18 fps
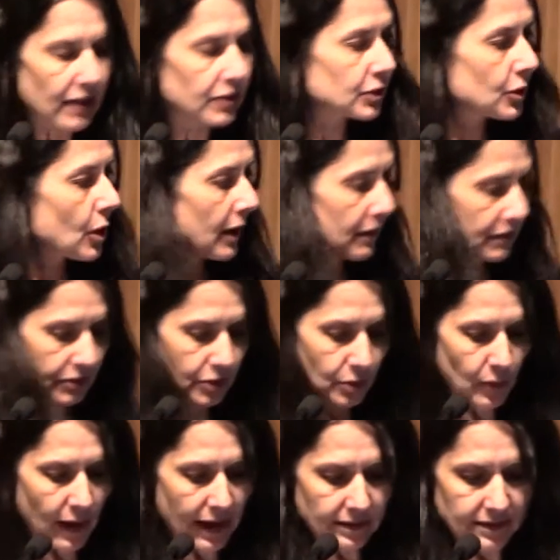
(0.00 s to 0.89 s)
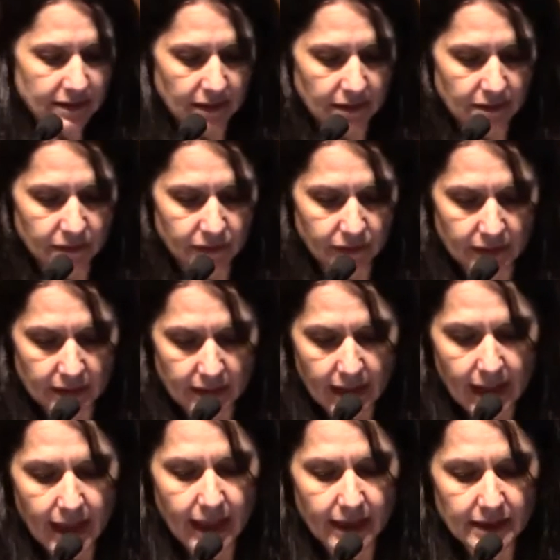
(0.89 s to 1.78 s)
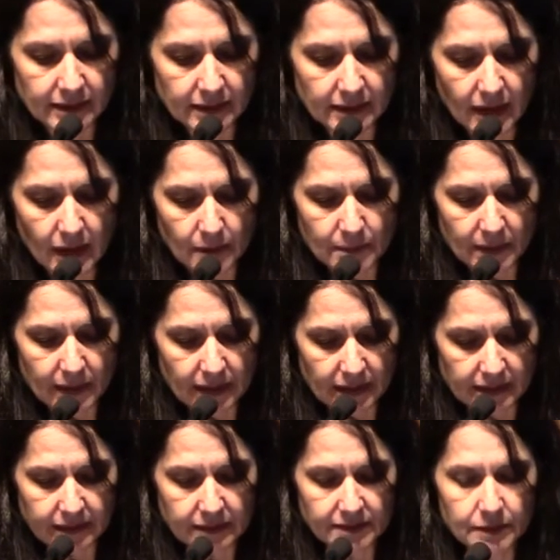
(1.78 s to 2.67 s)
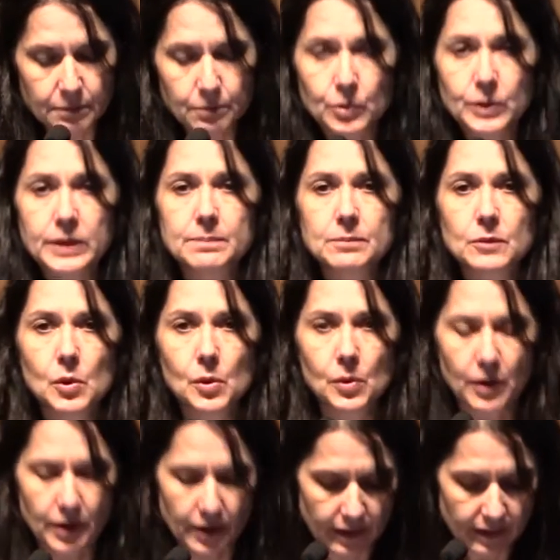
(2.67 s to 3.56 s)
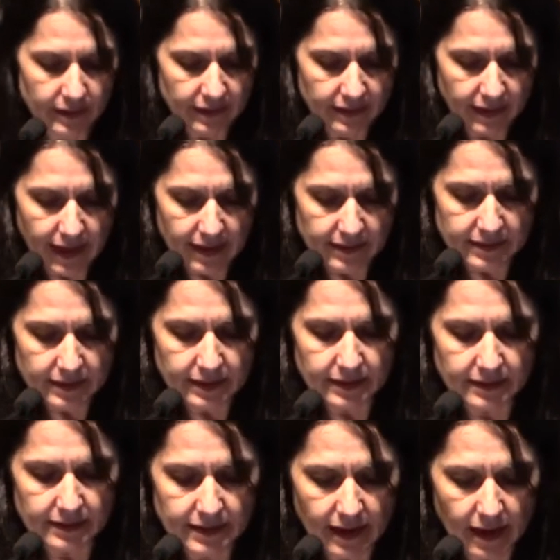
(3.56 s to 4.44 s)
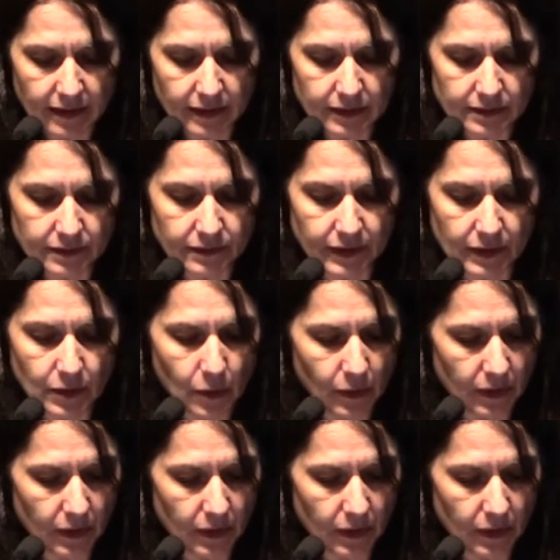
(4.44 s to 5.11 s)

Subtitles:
Ashcroft's directive ended up in the Supreme Court in the case Gonzalez v.